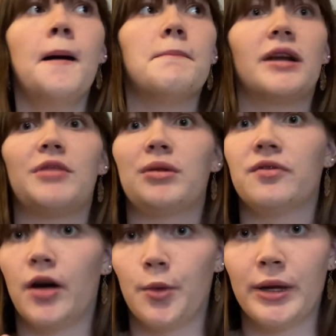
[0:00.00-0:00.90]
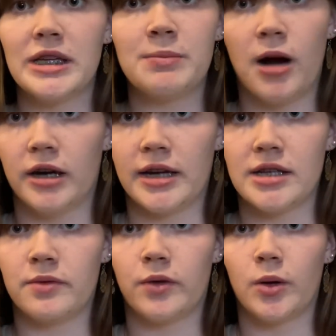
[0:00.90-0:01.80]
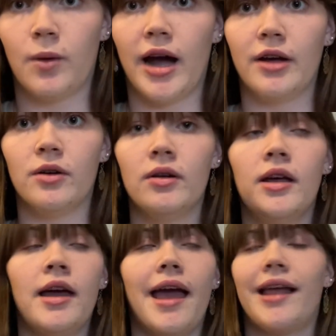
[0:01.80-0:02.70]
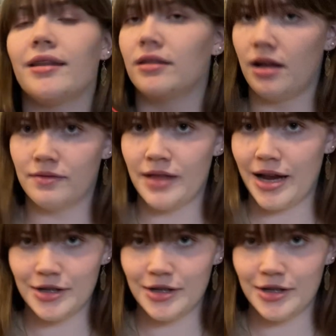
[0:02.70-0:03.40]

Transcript: but I've been following his podcast for a while and love that,